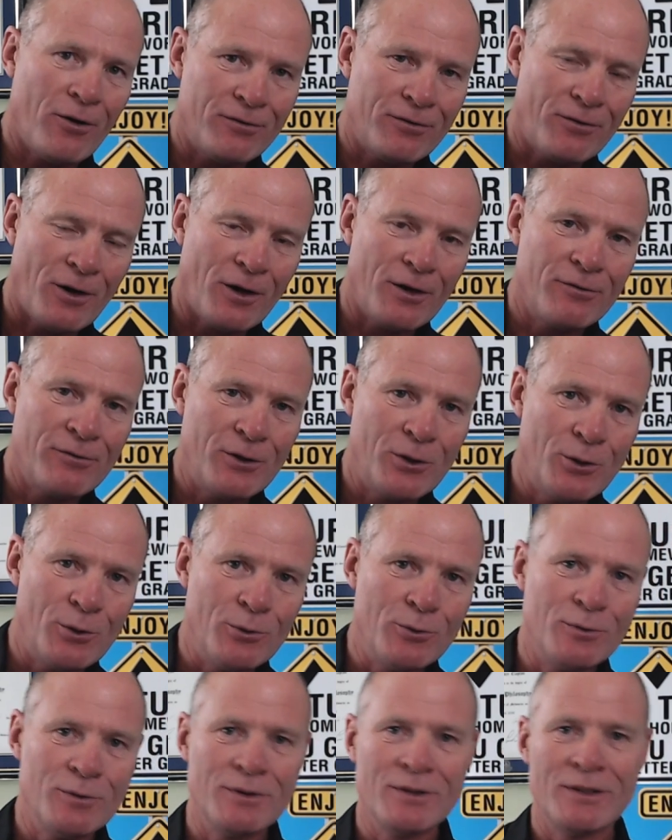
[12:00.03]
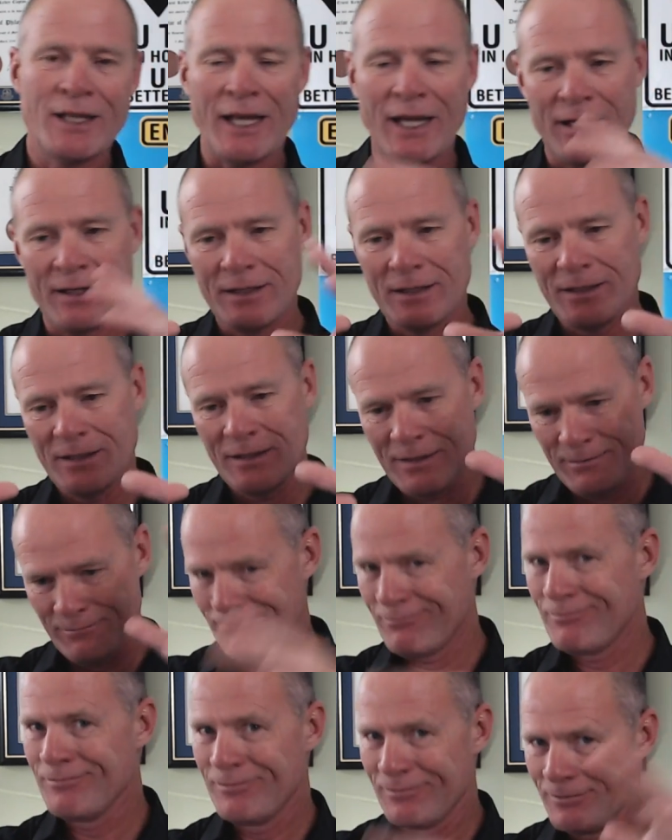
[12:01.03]
front of you that
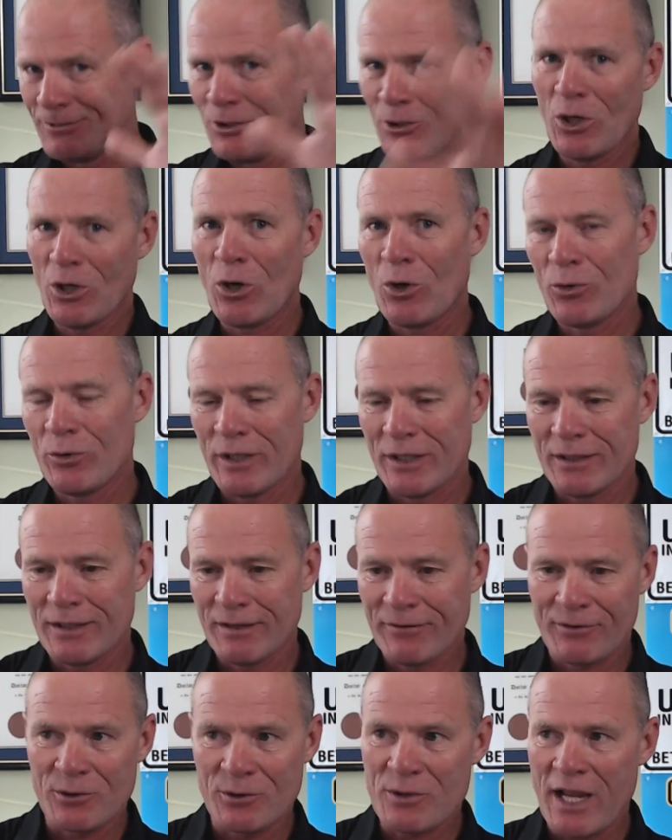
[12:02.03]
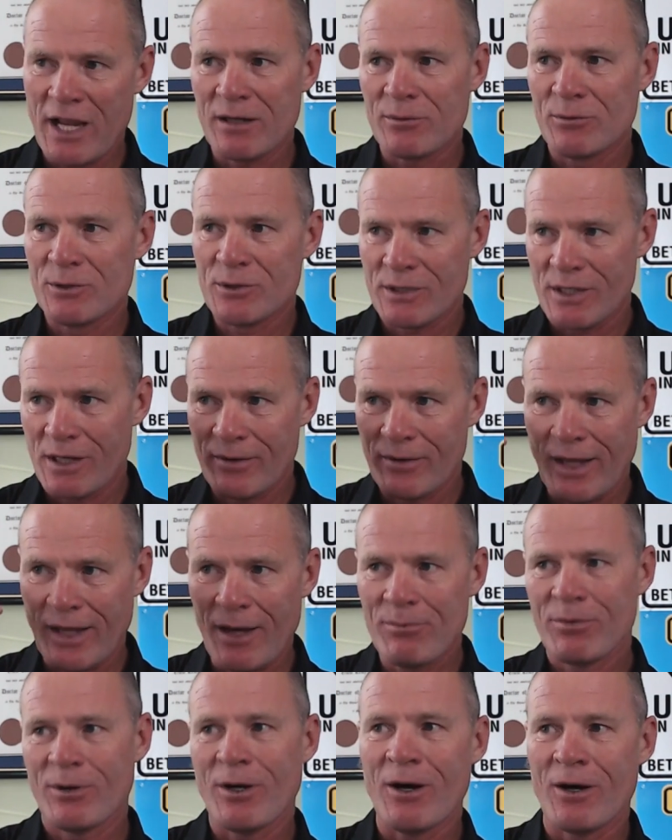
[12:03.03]
you know that if there's animals there,
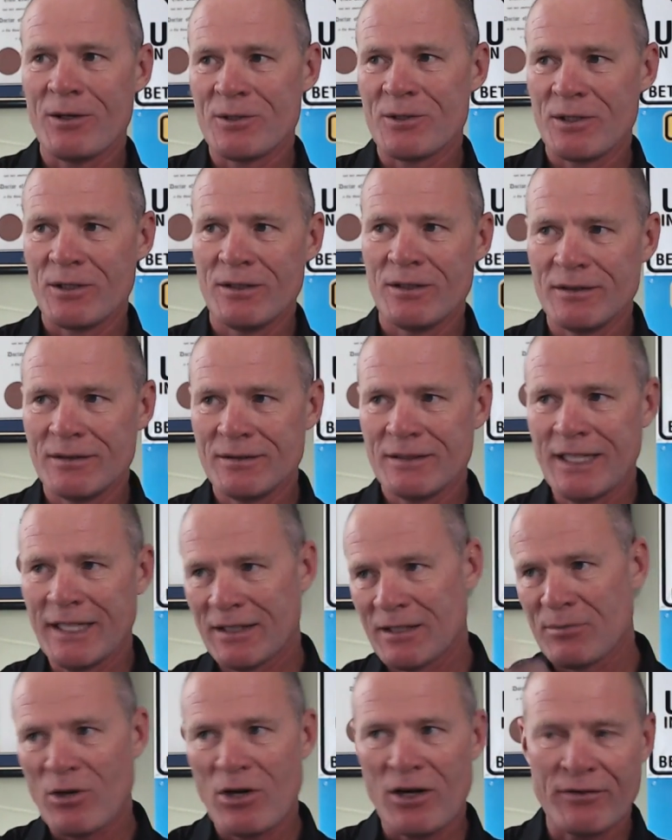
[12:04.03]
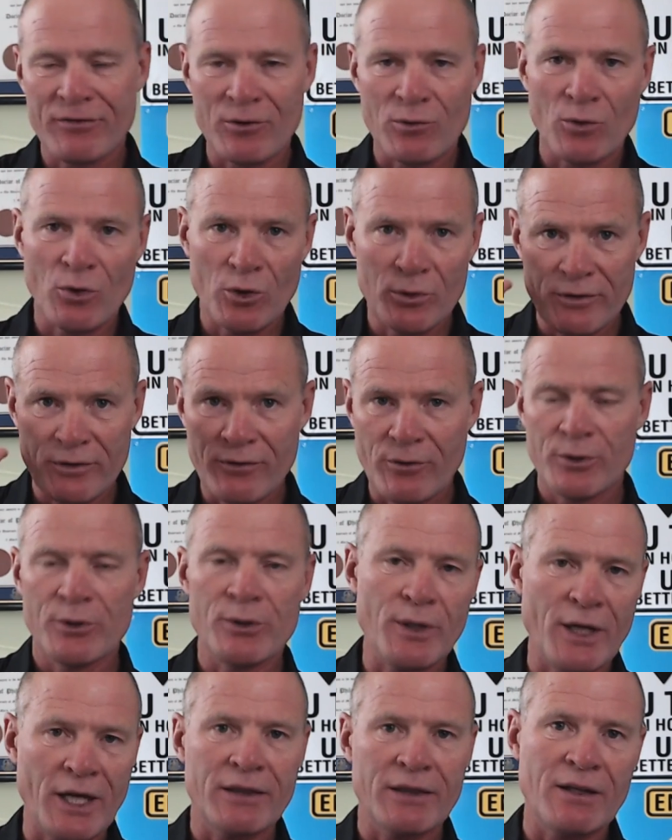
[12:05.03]
that car is going to get them off the road before
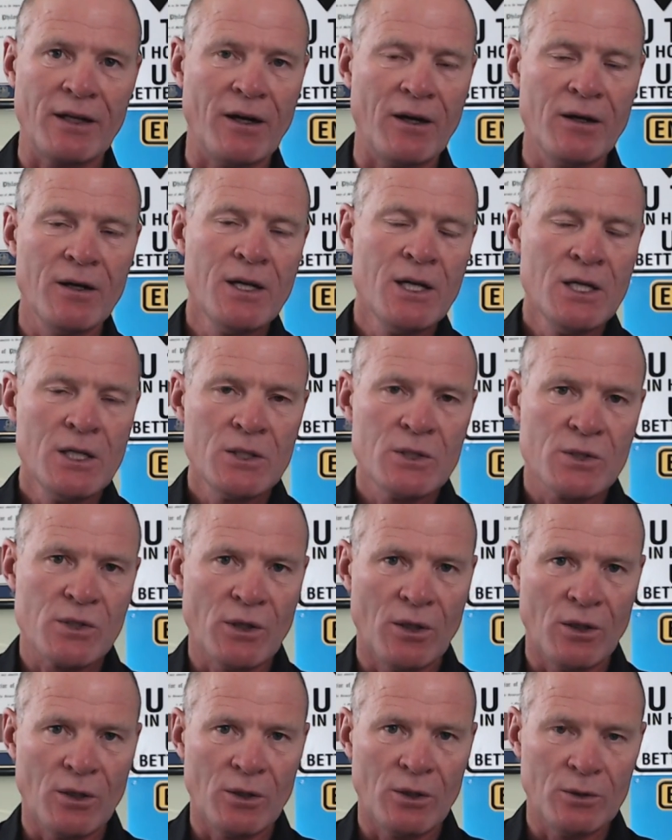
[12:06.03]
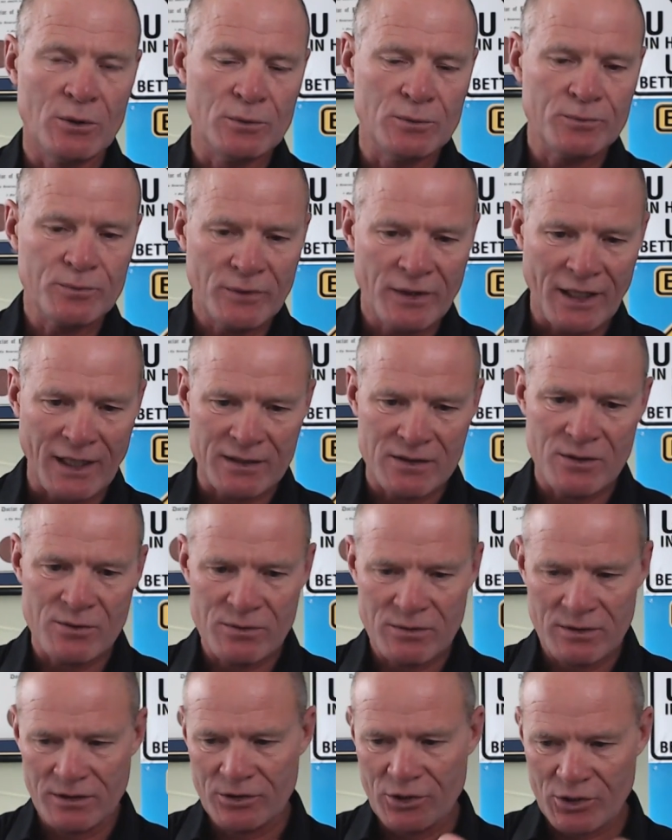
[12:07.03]
you get there. So that's,
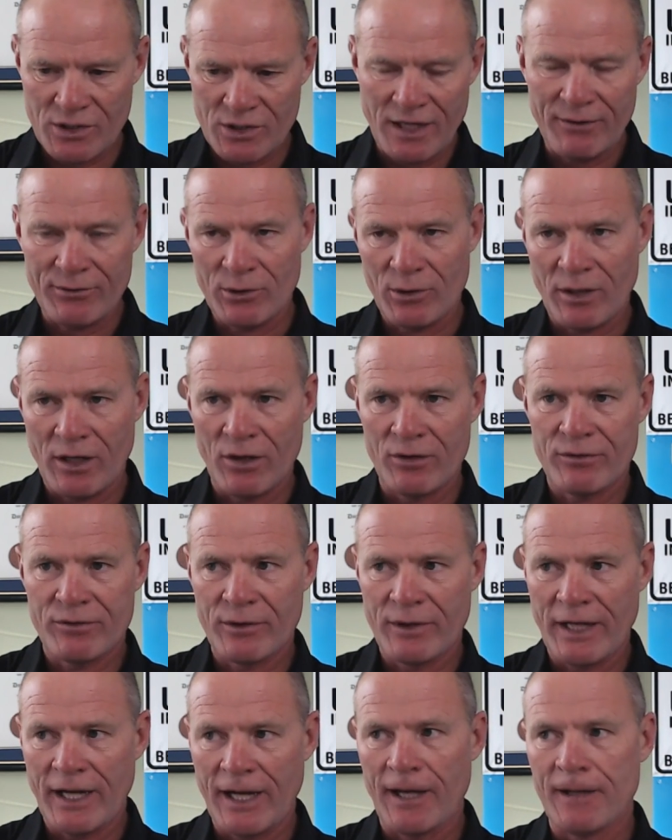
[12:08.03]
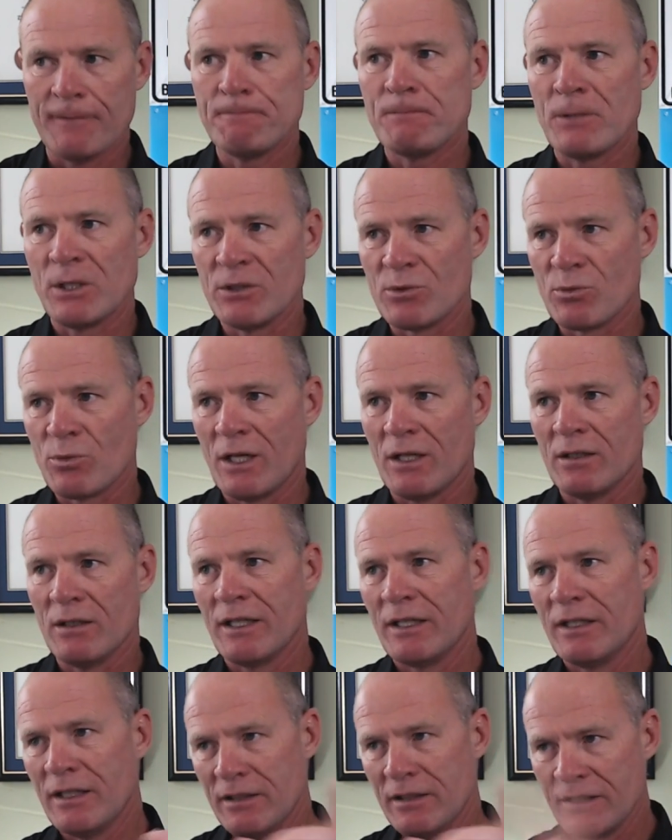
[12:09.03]
just have a look out for that as well,
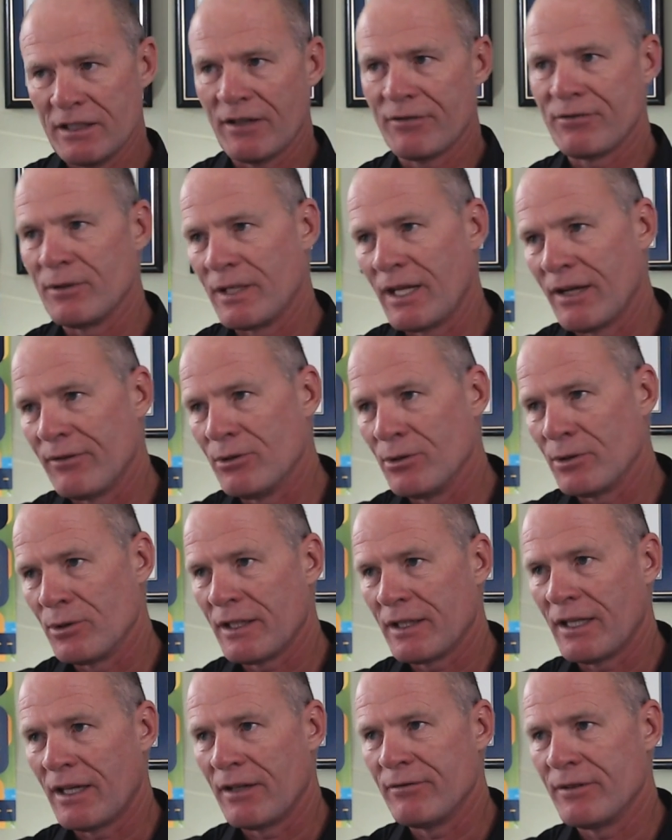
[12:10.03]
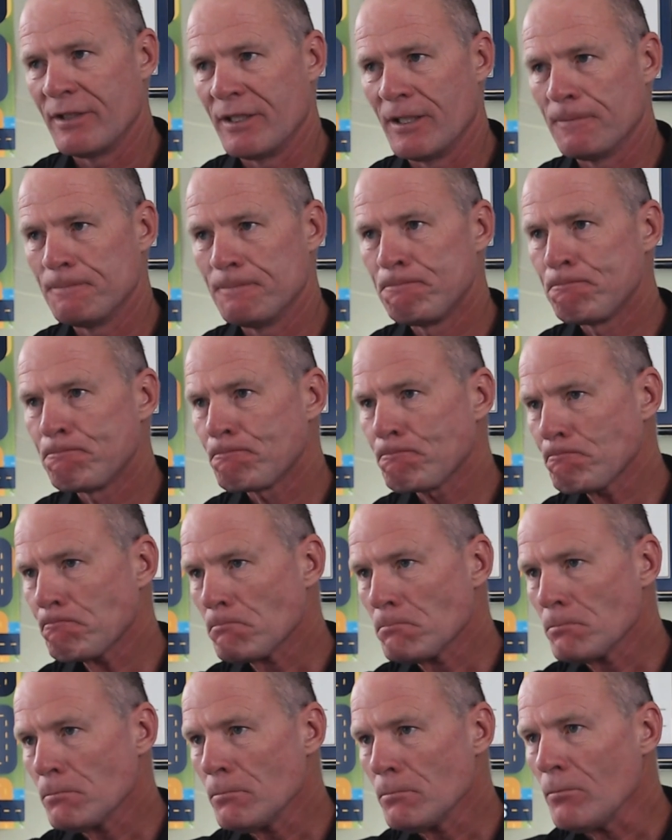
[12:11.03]
and then definitely have a look at that video.
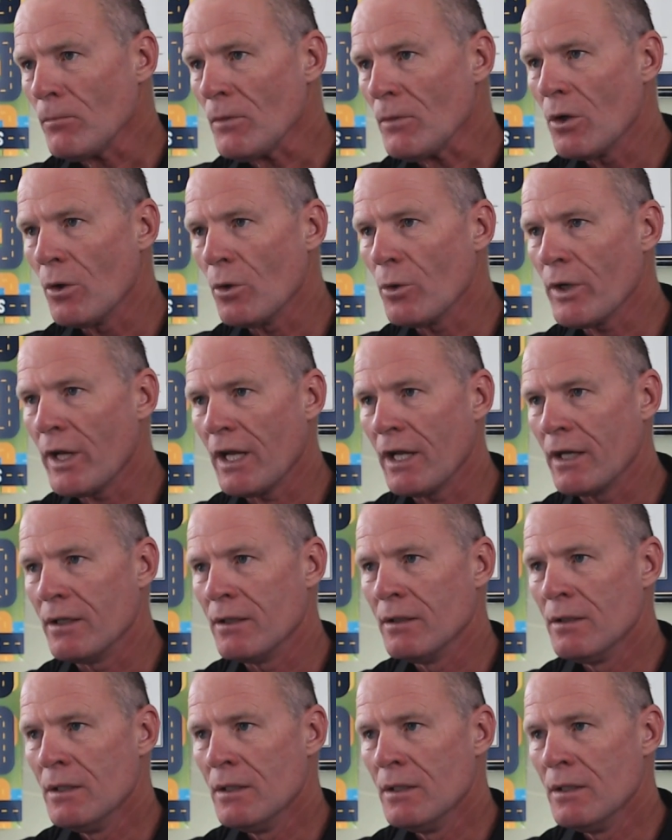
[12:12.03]
Okay.